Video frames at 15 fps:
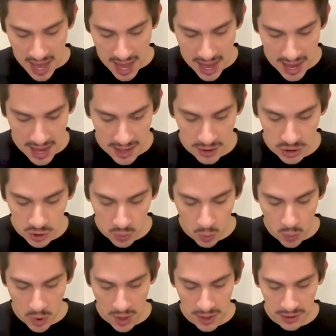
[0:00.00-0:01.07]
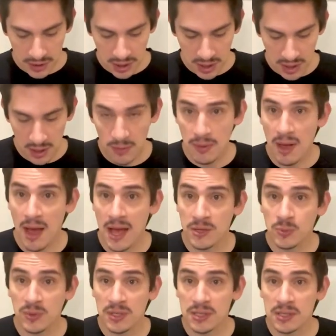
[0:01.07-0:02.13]
and you want, as
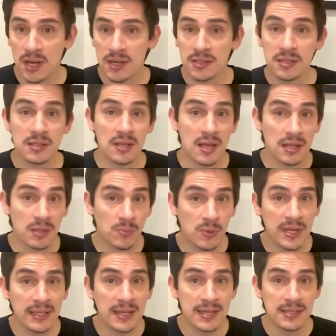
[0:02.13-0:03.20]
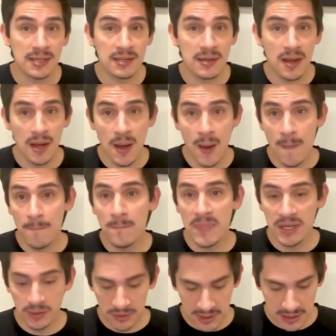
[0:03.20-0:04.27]
we discussed in the pre-lesson,
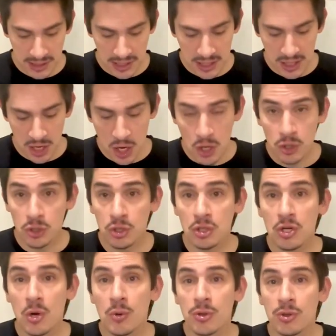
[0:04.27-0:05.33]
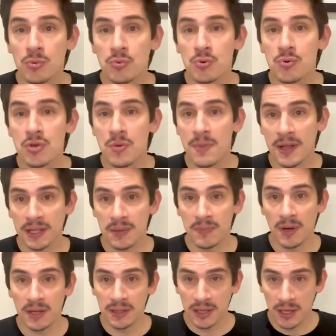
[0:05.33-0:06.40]
middle C should go through your belly
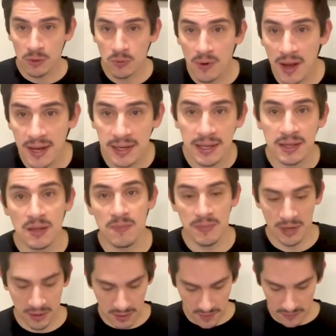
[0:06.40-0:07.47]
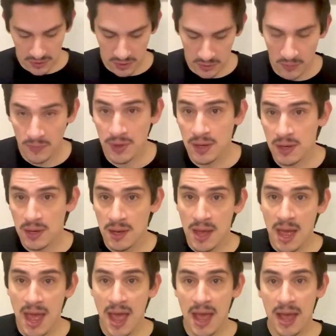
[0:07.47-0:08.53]
button, like right in the middle of you.
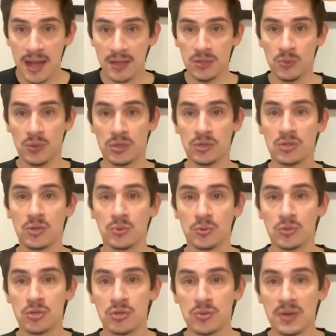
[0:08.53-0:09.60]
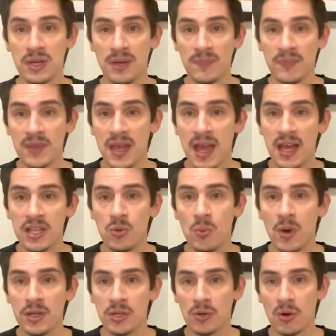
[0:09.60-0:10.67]
And you want your shoulders straight, and you
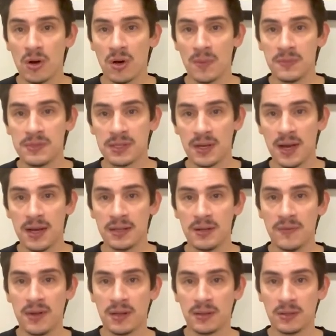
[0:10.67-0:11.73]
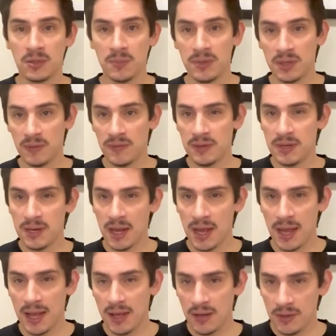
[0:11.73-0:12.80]
want your arms kind of at a little bit of an
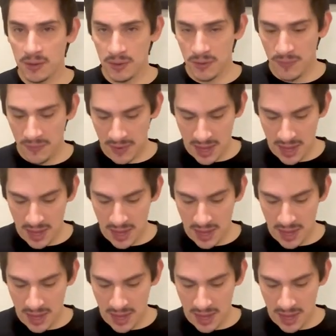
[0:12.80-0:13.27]
angle,